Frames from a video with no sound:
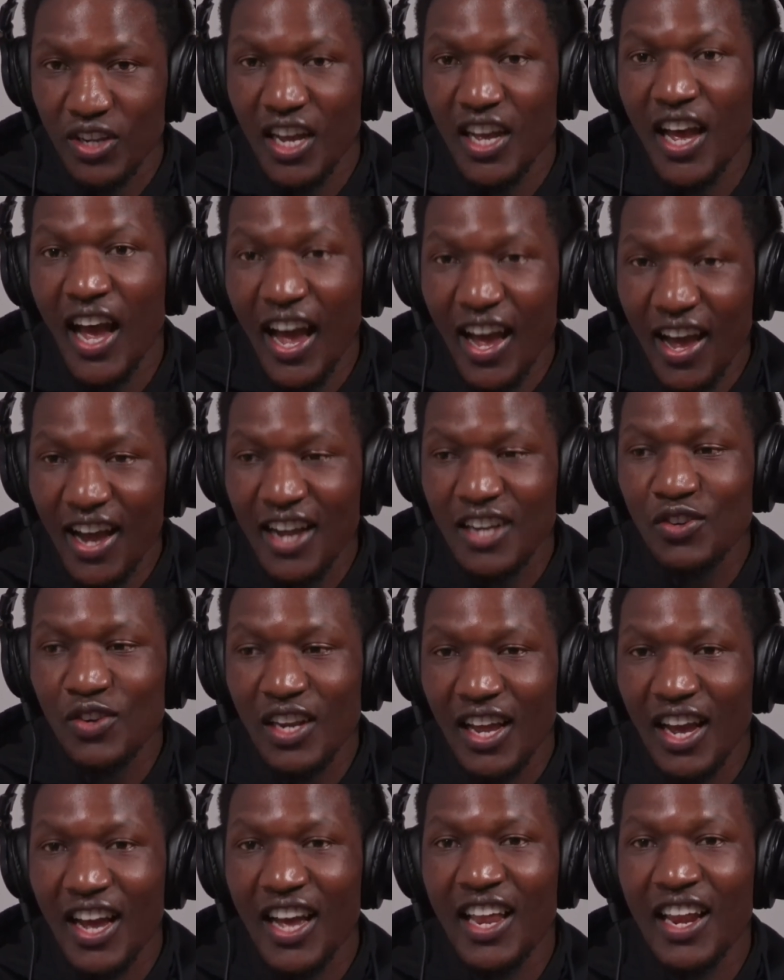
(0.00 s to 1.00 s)

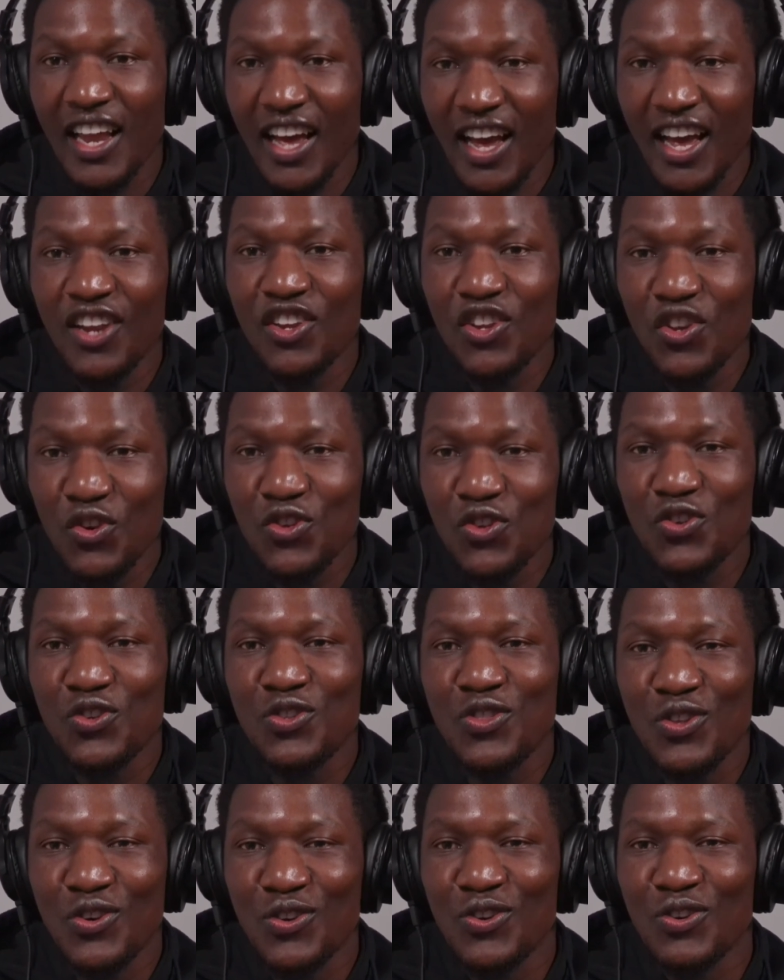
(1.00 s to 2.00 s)
I knew you
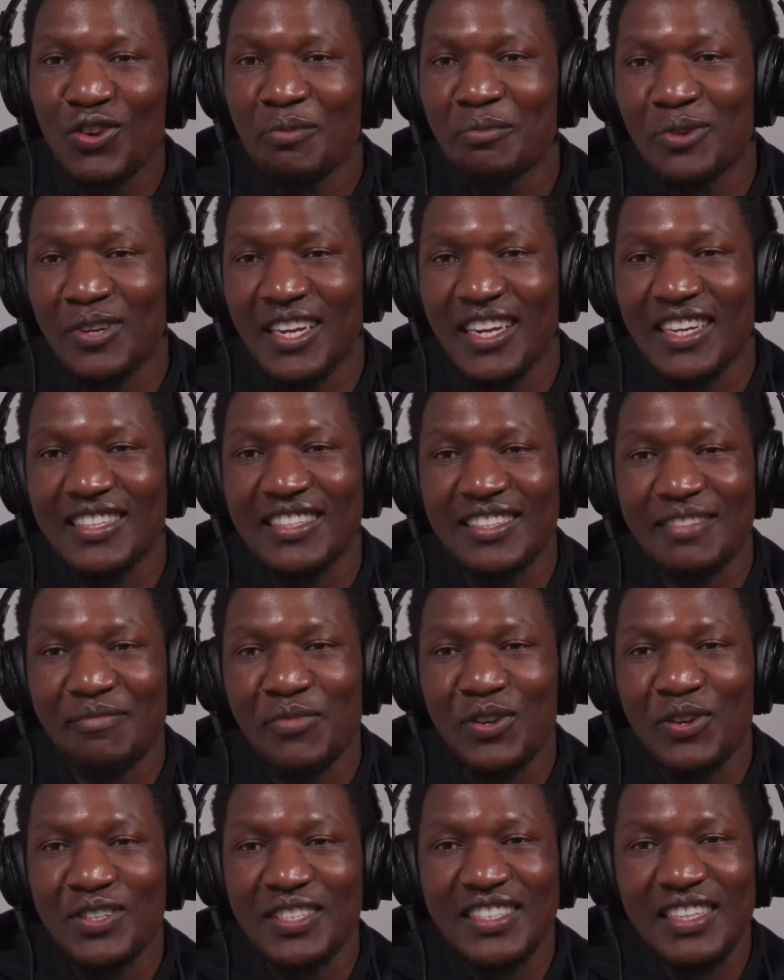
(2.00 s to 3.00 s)
through your podcasts
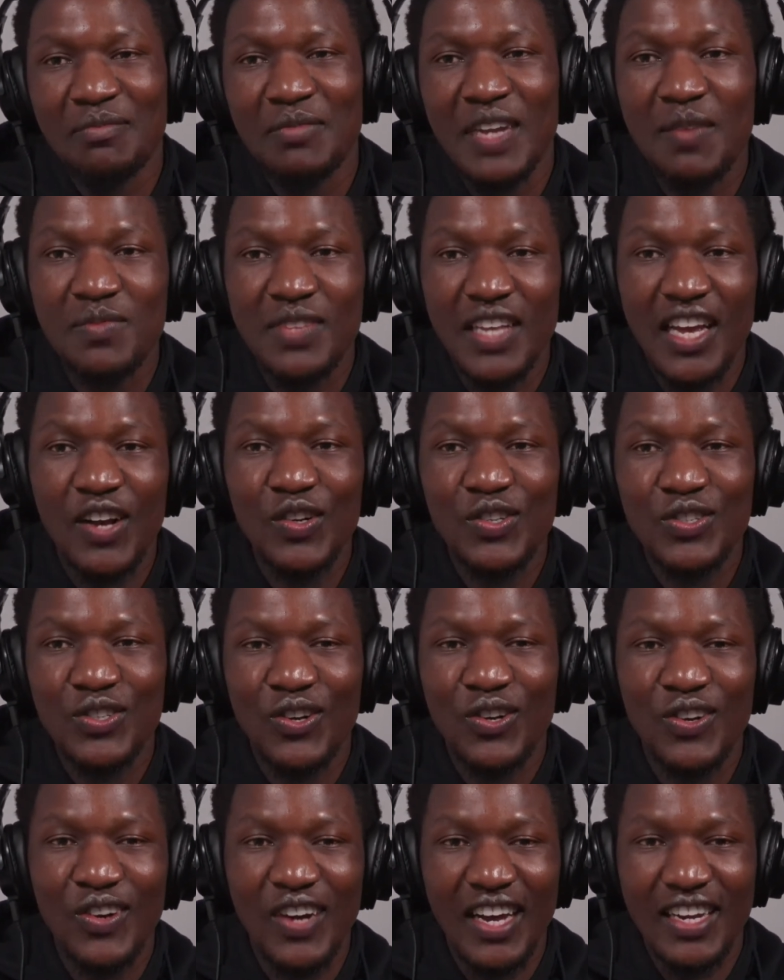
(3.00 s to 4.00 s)
because sometimes I also
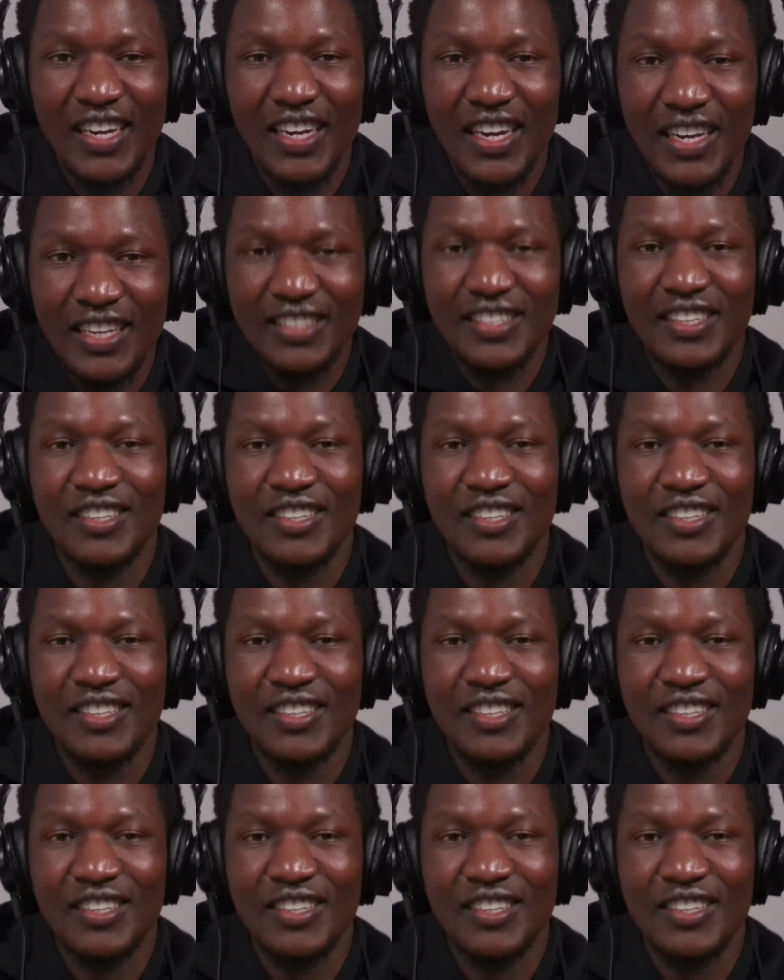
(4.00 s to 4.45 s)
go and listen